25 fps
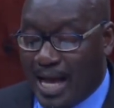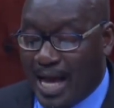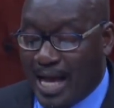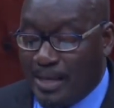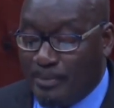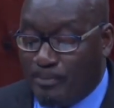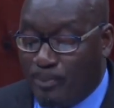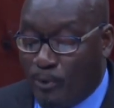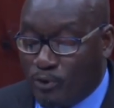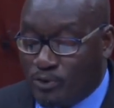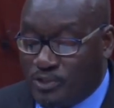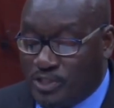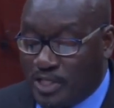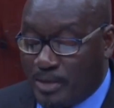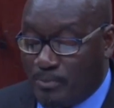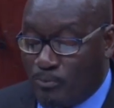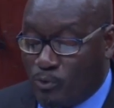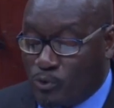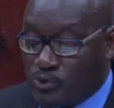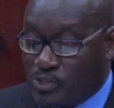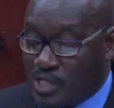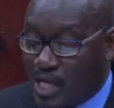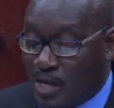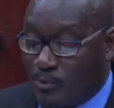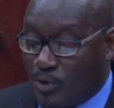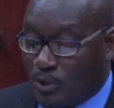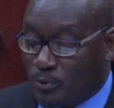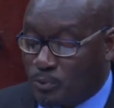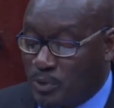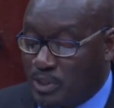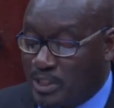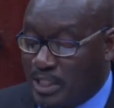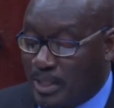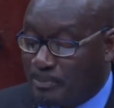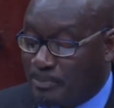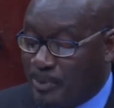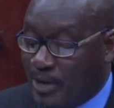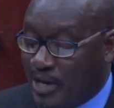Aibo Dear Musa, what
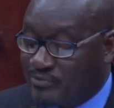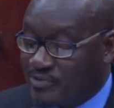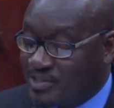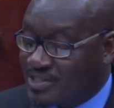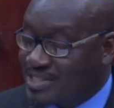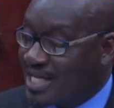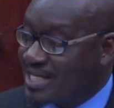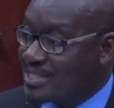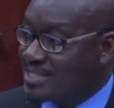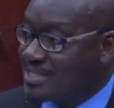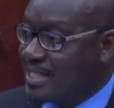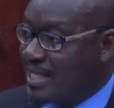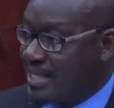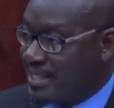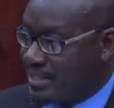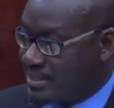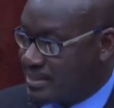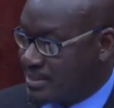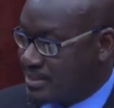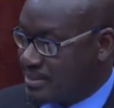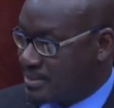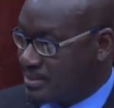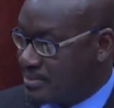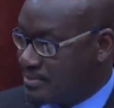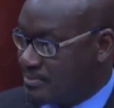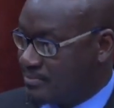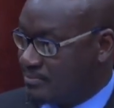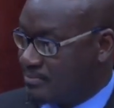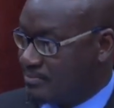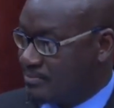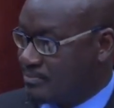will they privatize next?